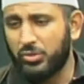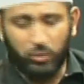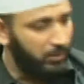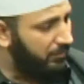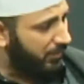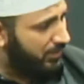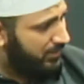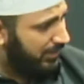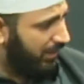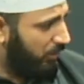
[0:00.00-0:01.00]
So the
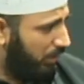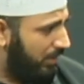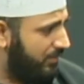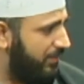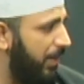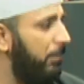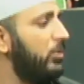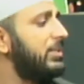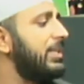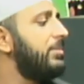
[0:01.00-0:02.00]
first thing was that
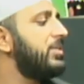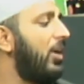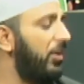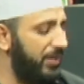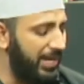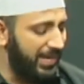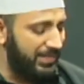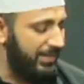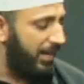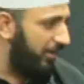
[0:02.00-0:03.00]
Muslims are
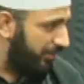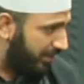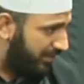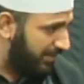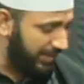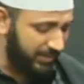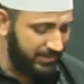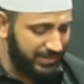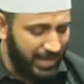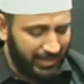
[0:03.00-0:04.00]
not terrorists. And the
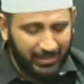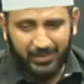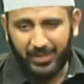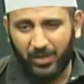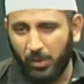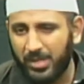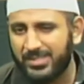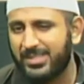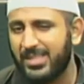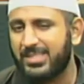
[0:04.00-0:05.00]
second thing
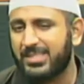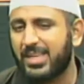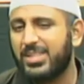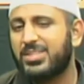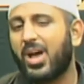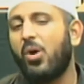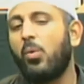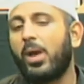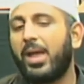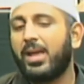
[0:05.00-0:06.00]
was, this is a
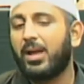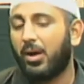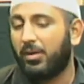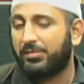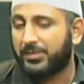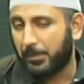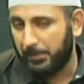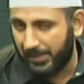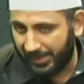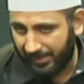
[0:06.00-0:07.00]
way of
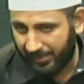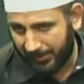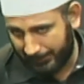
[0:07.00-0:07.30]
tabligh.